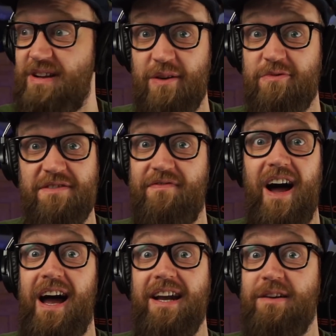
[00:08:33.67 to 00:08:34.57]
it was
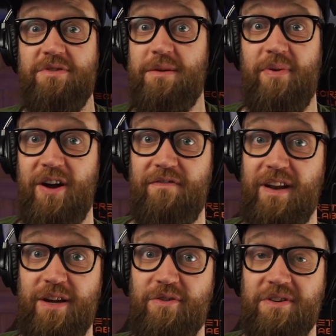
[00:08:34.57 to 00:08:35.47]
fine, it was a
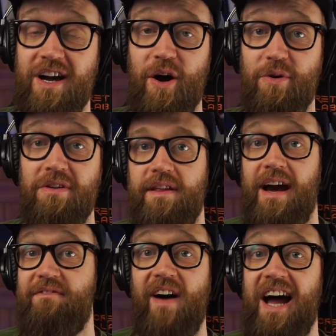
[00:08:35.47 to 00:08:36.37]
perfectly good goal, that I
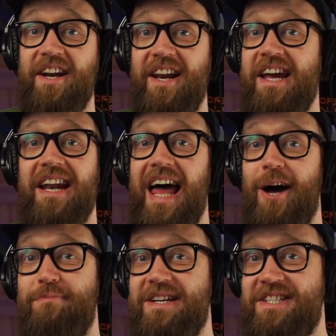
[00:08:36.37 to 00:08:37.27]
finally
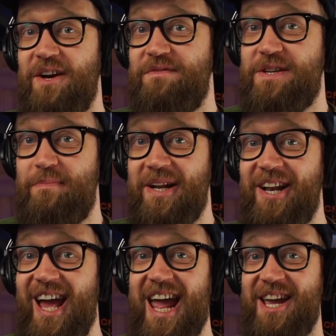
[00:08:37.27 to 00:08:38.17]
allowed myself to
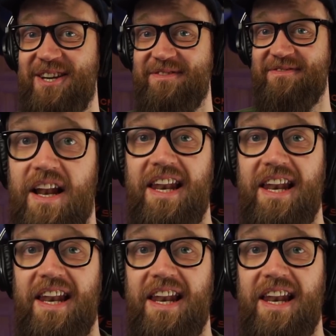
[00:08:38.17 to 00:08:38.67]
believe.